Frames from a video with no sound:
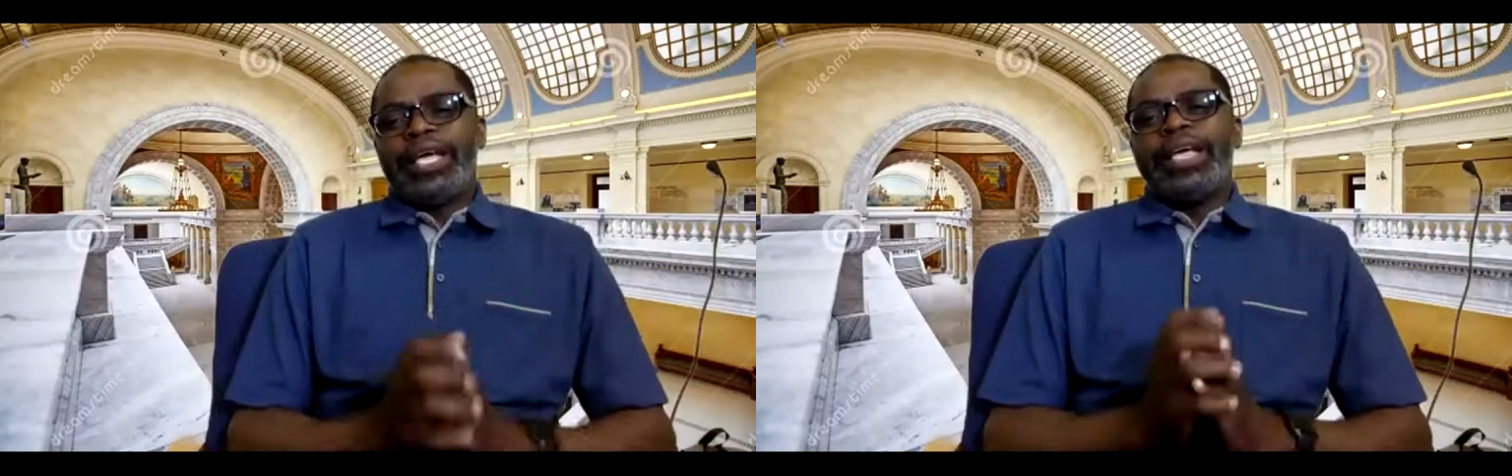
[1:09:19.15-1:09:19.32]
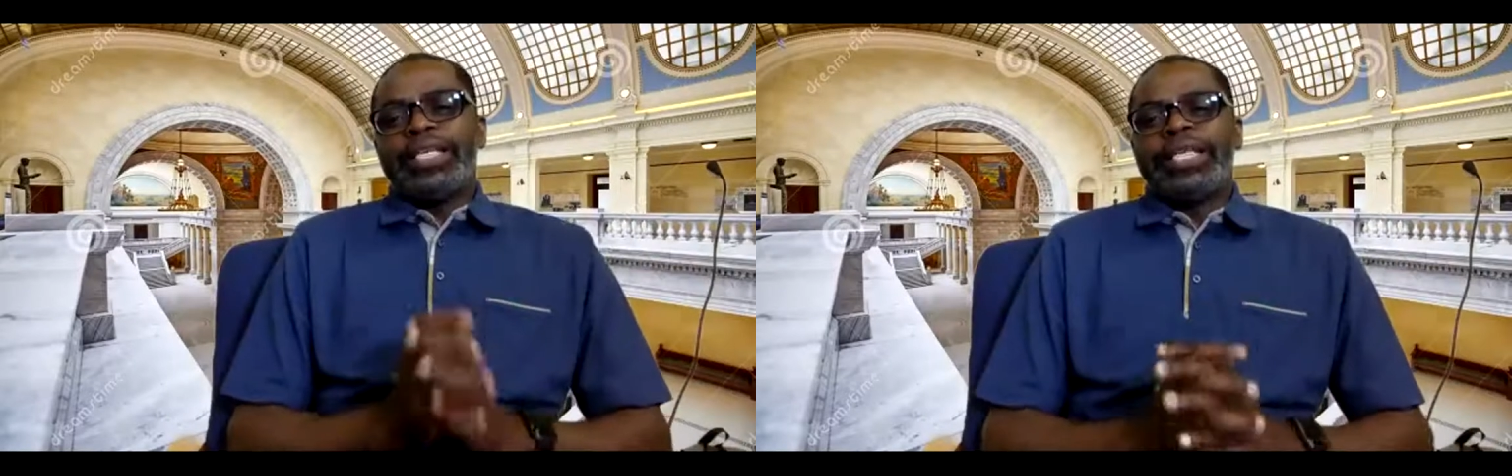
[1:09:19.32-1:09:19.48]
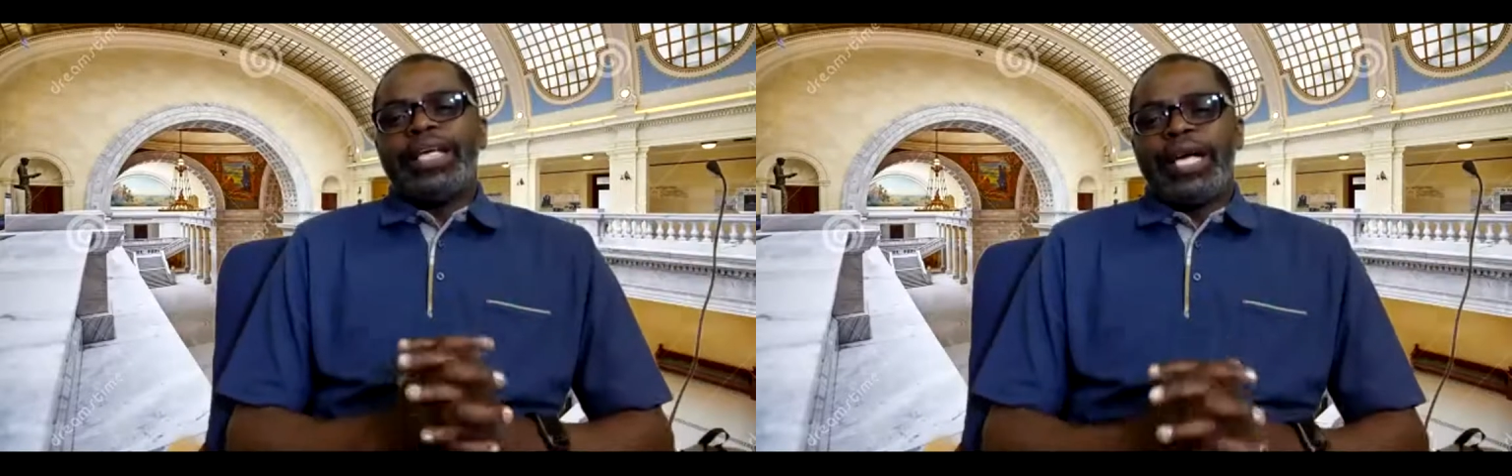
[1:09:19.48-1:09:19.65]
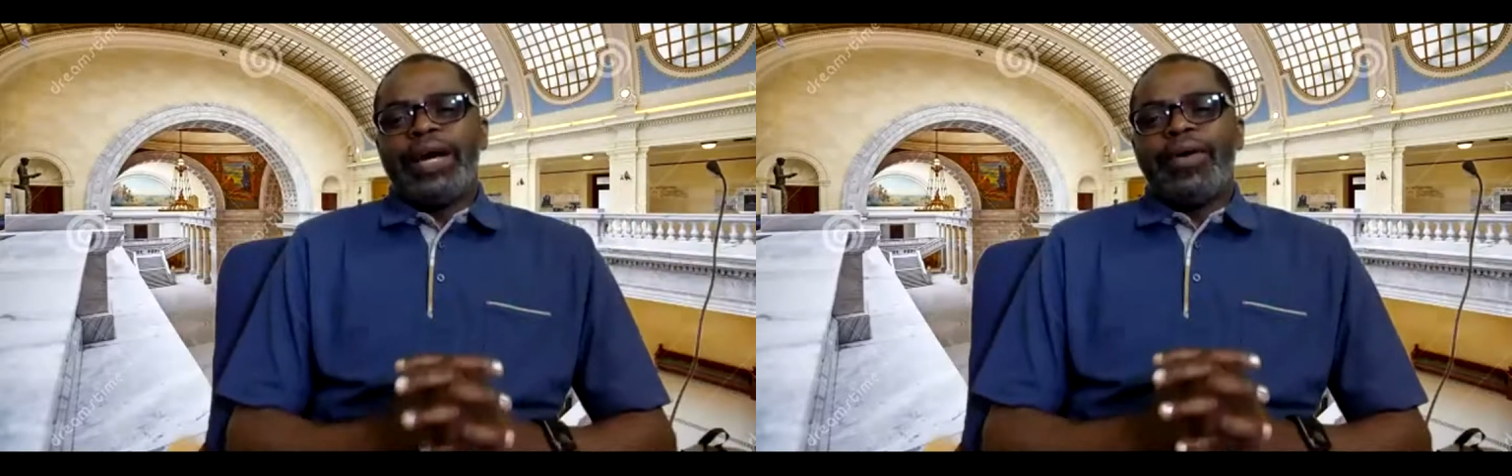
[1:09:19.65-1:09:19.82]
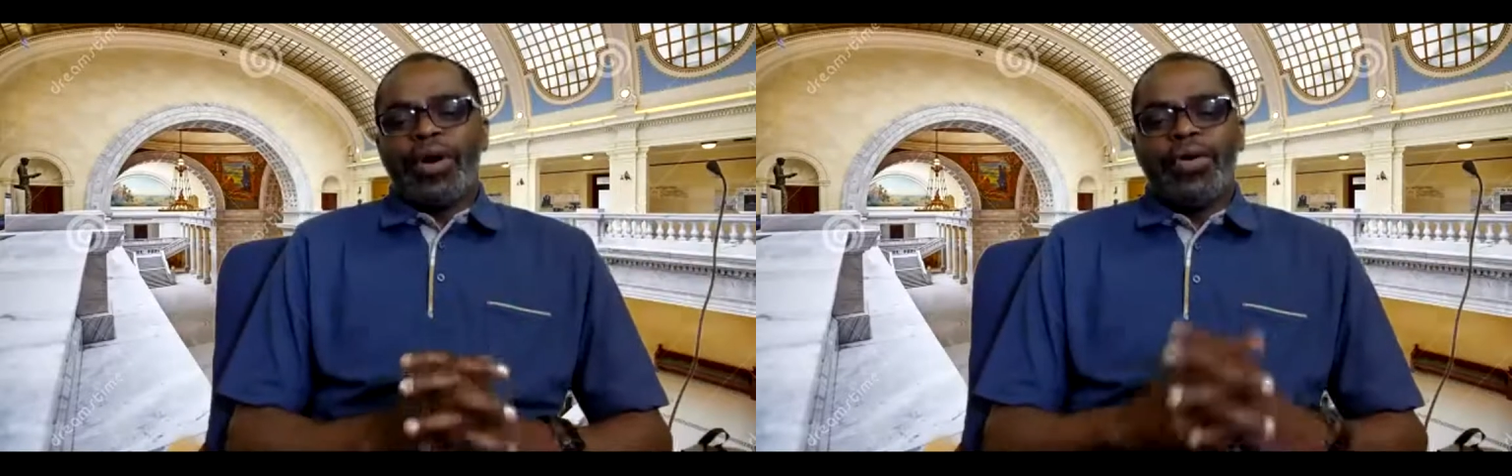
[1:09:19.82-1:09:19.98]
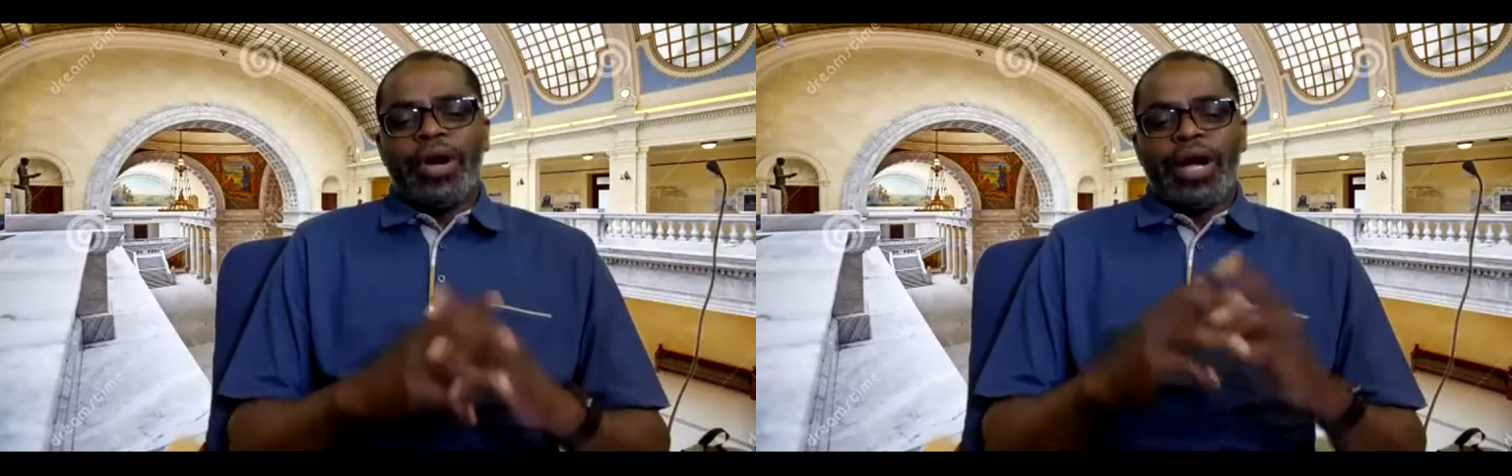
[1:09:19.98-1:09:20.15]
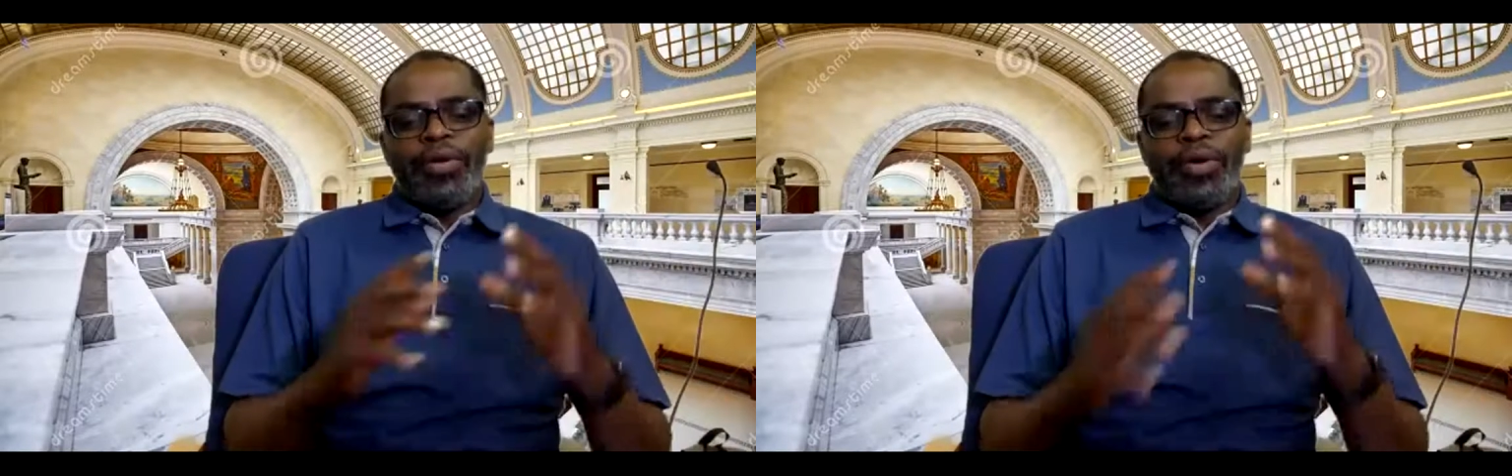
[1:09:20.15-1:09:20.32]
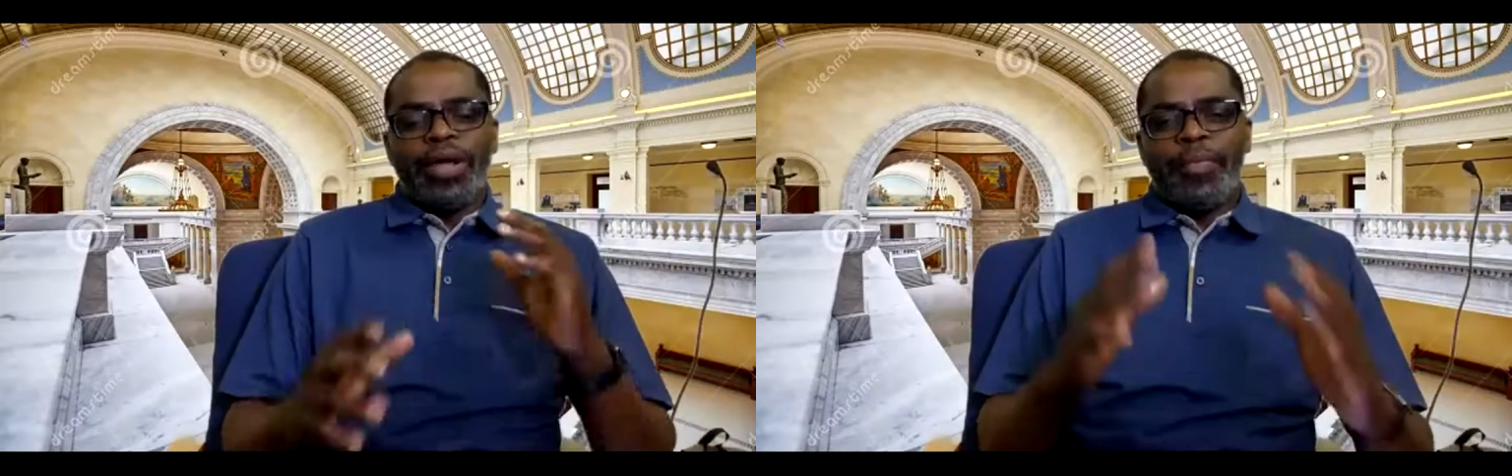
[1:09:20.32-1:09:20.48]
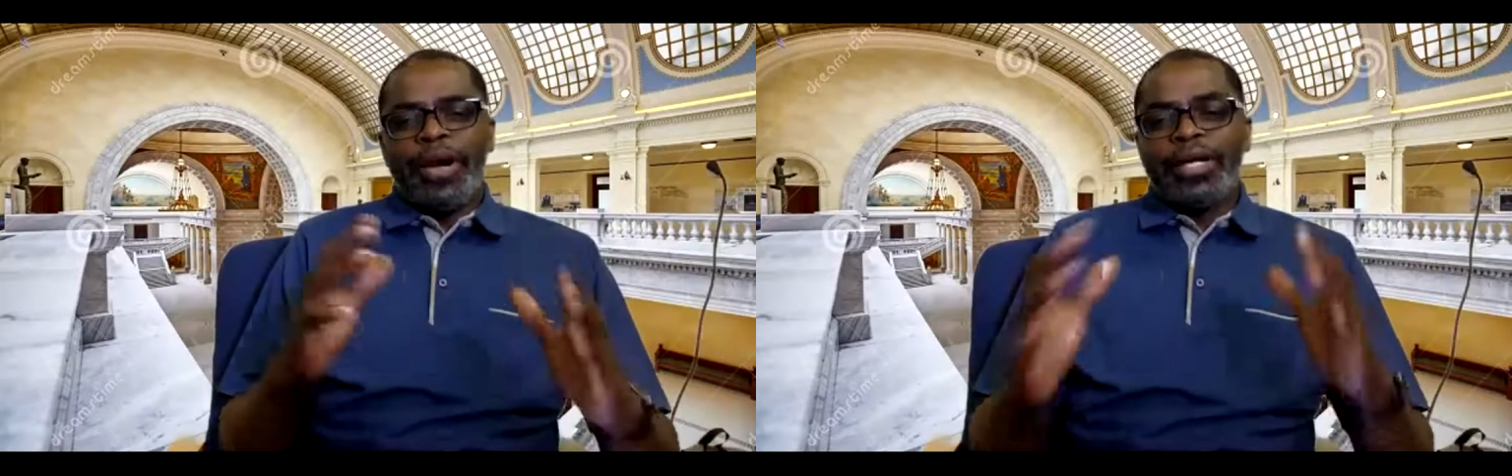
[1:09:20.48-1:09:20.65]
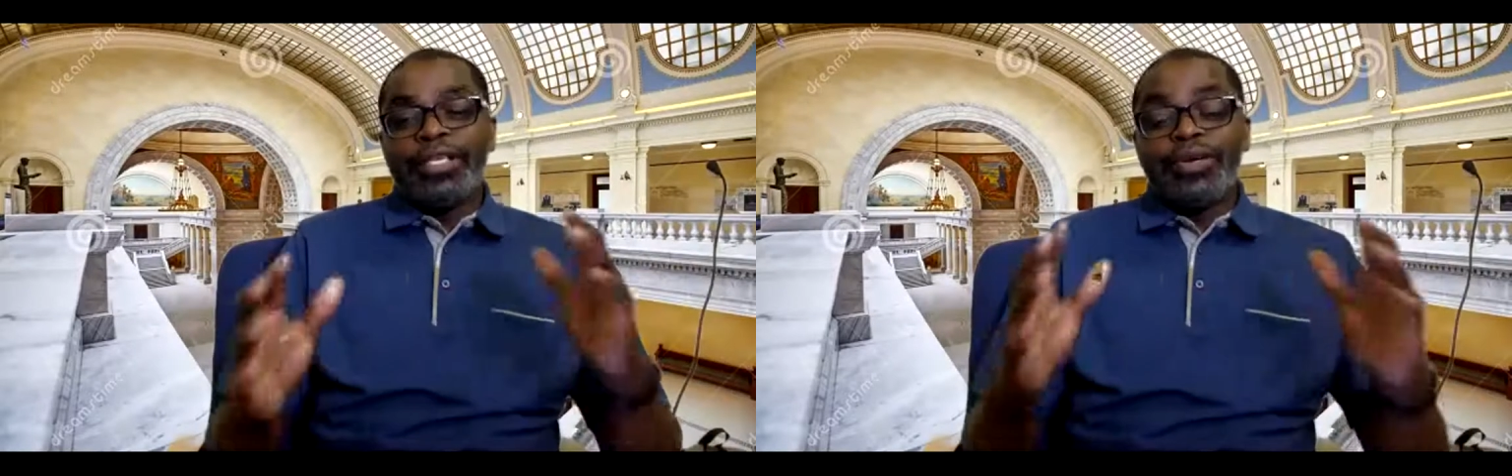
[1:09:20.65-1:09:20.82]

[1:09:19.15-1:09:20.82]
is, what are we about?